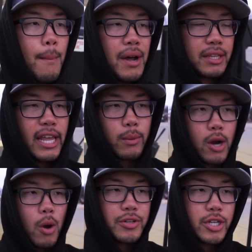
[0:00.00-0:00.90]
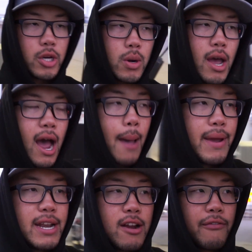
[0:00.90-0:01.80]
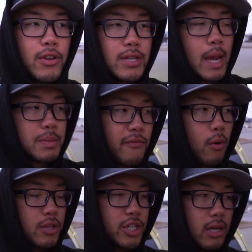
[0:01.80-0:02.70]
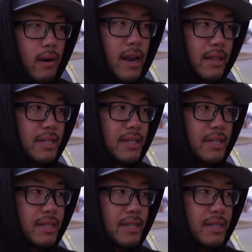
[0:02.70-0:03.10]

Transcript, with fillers: But the lake we're going to, I've been here a few times before this year already.